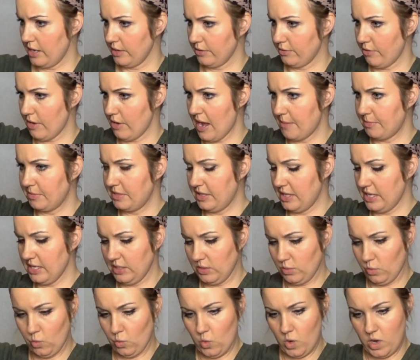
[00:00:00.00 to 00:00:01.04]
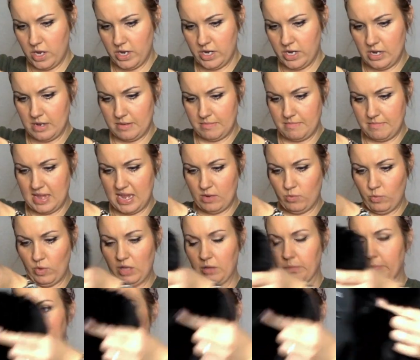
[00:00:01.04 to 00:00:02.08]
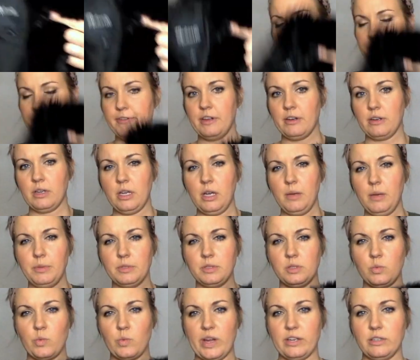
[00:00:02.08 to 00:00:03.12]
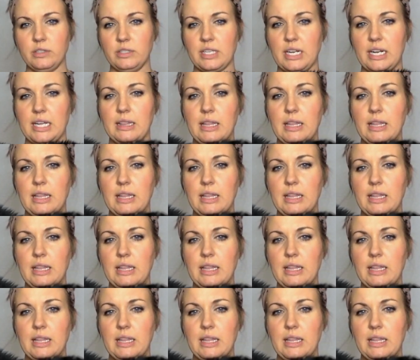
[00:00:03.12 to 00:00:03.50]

Grabbed this one Madewell piece. I found a couple sweaters that I